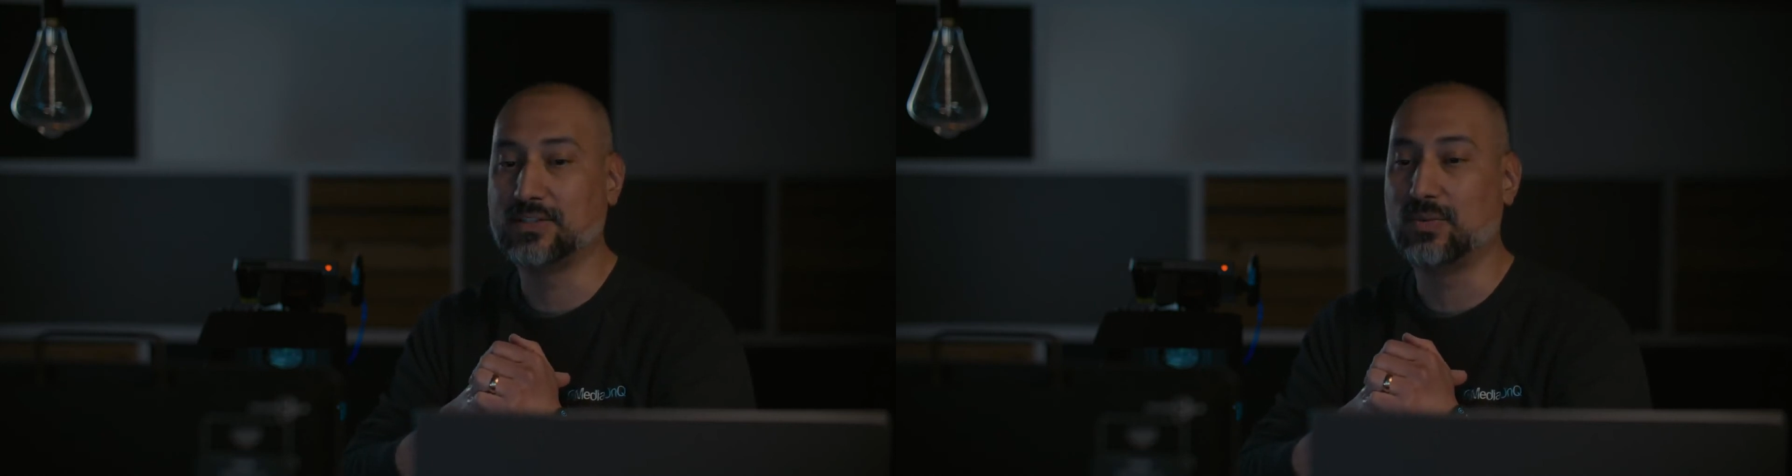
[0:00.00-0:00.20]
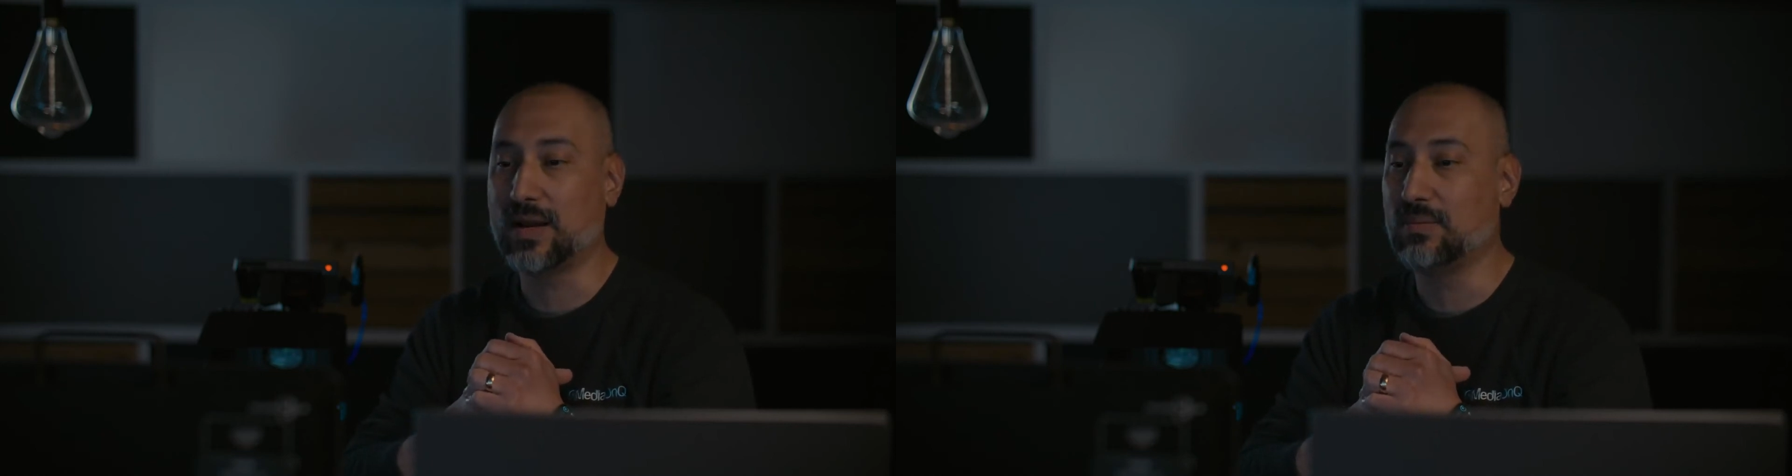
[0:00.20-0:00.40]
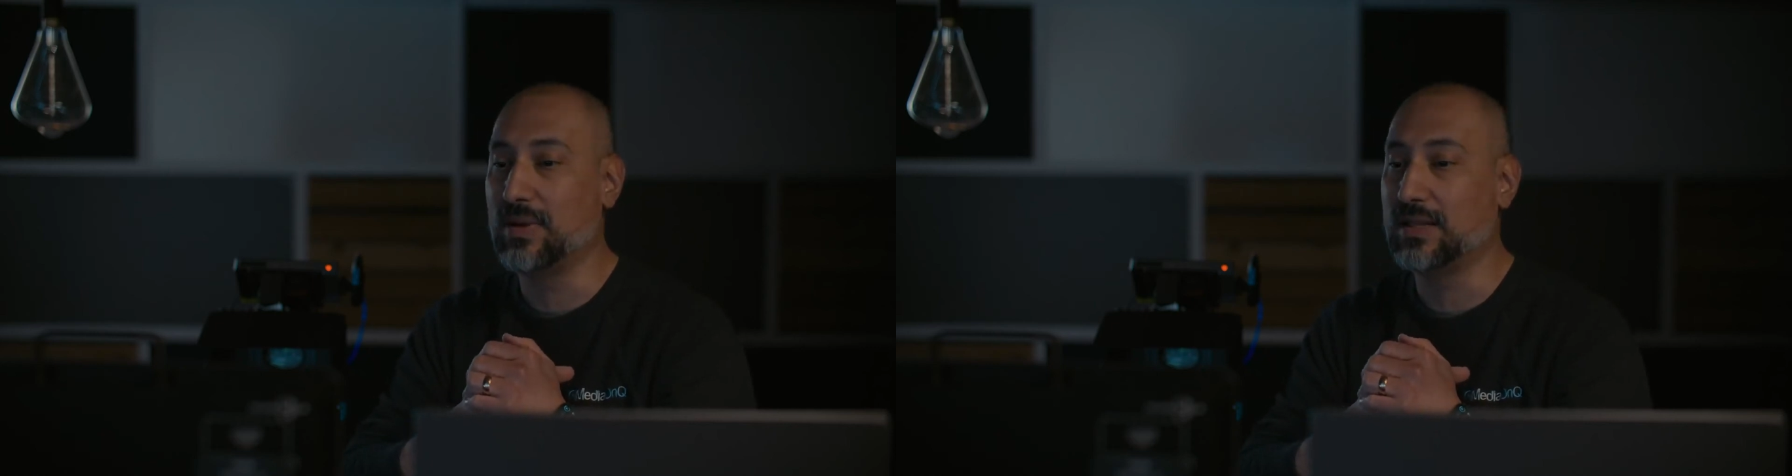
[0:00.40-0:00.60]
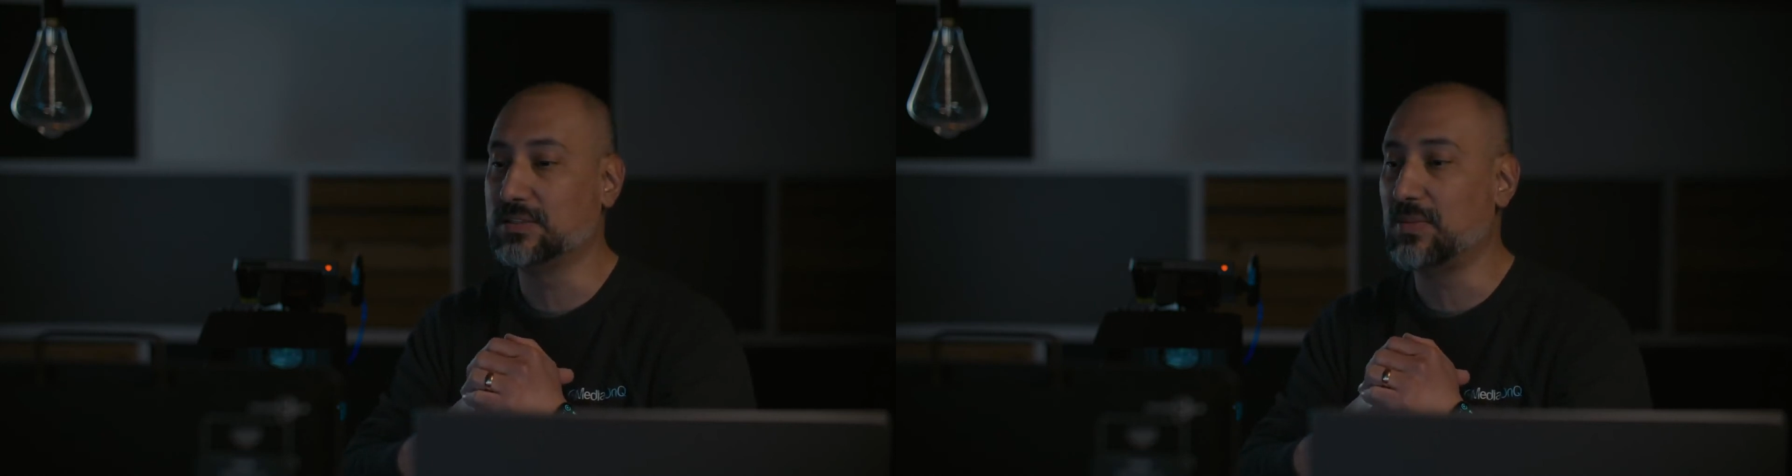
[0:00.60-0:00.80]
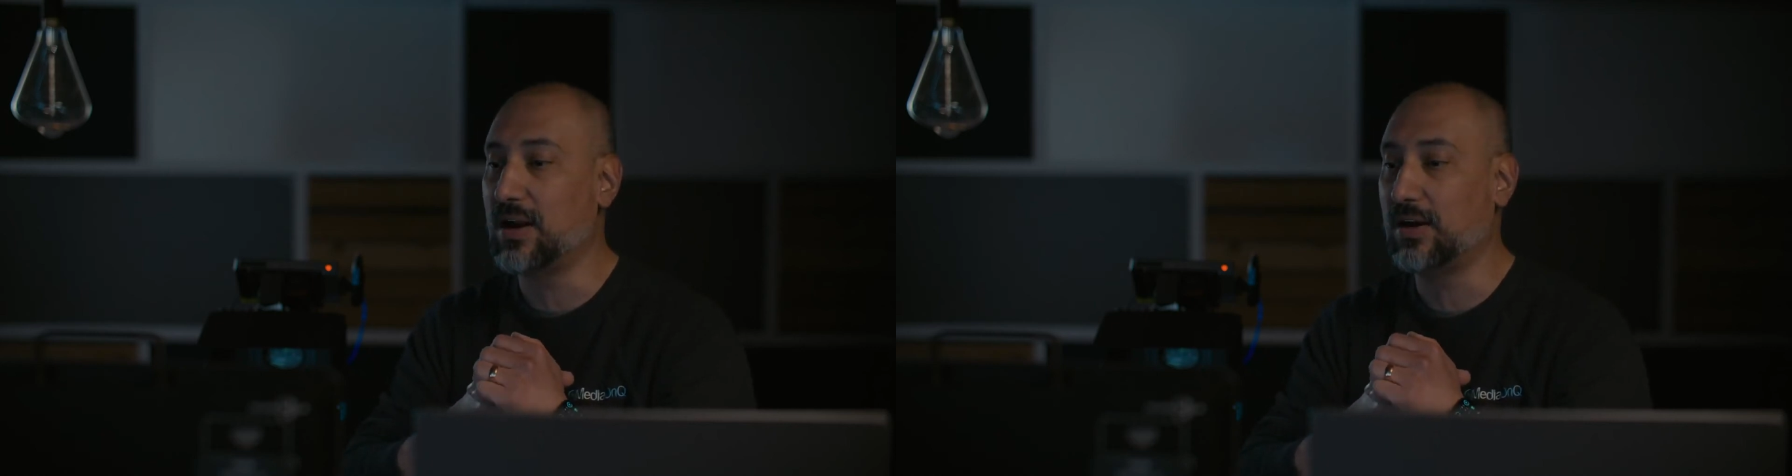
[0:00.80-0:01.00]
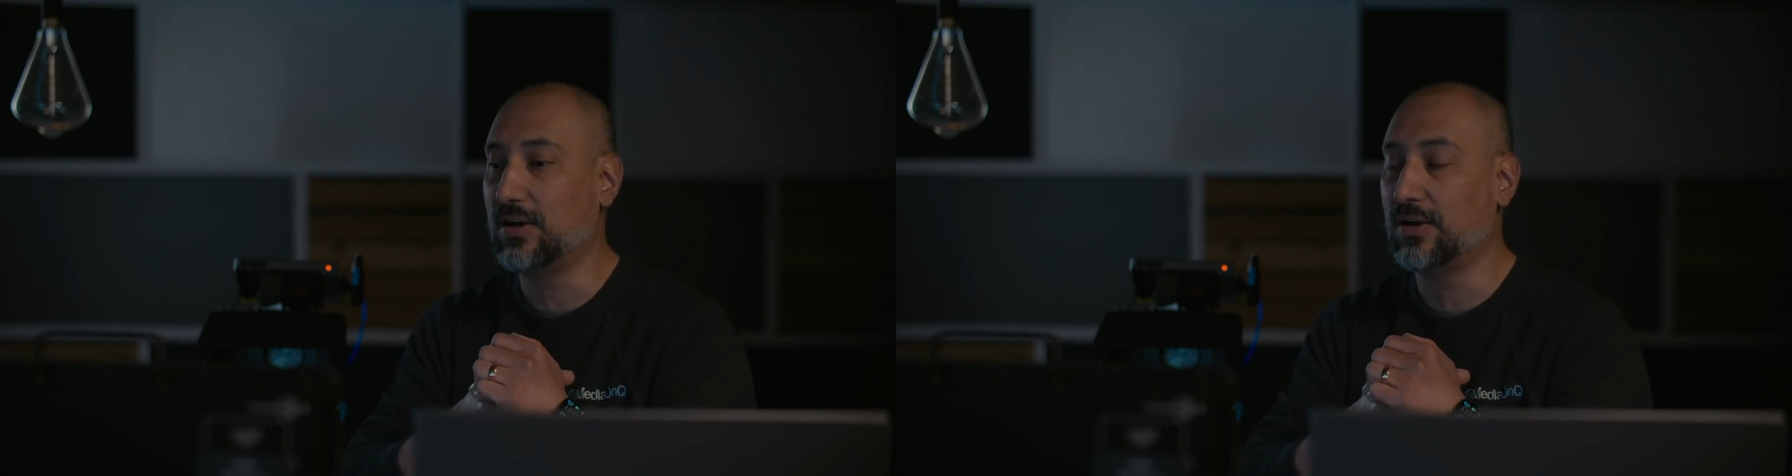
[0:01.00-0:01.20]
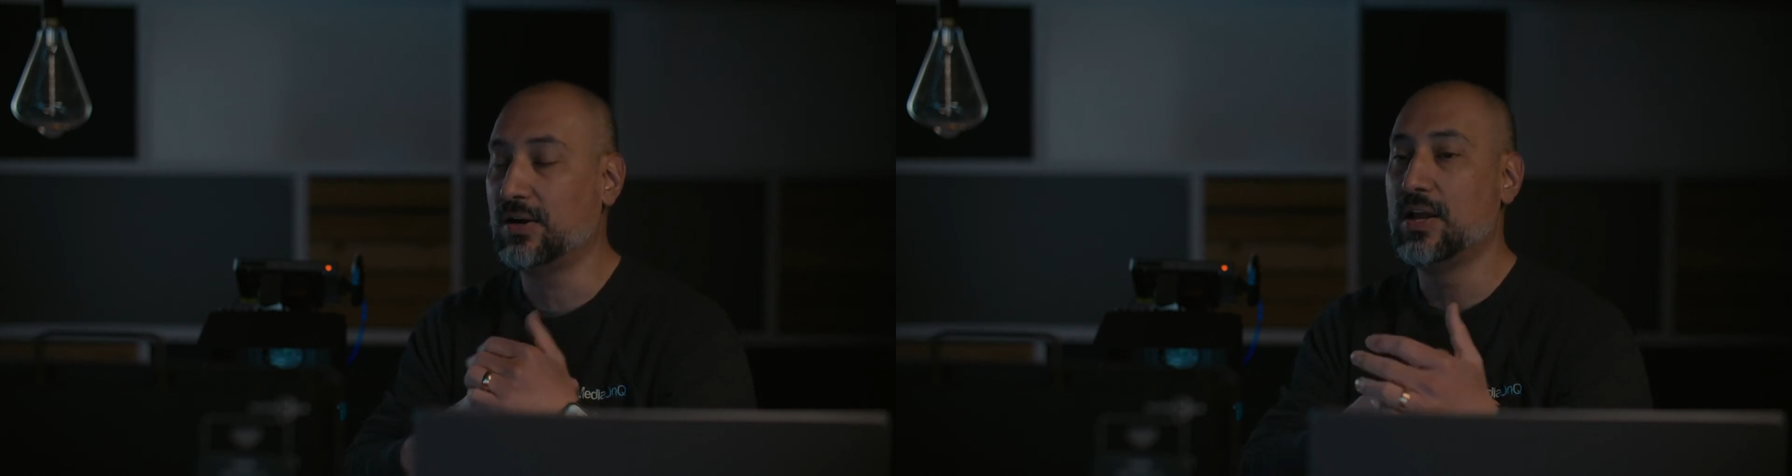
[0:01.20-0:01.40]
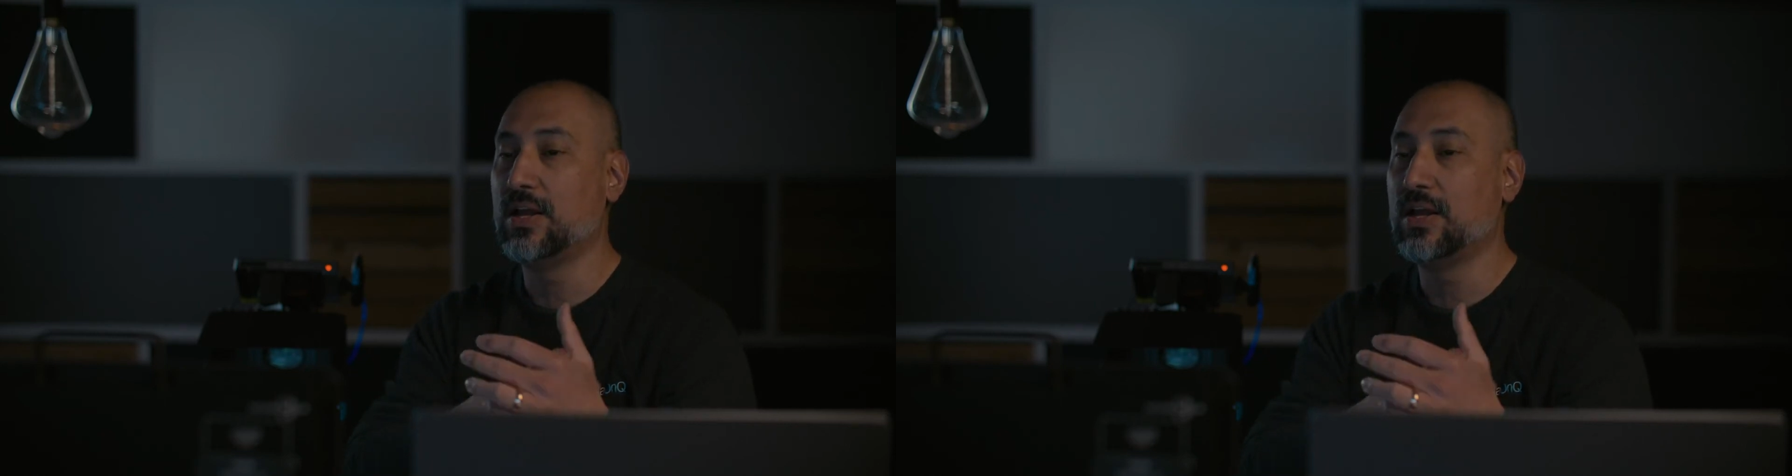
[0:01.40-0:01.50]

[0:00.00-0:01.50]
to recommend this monitor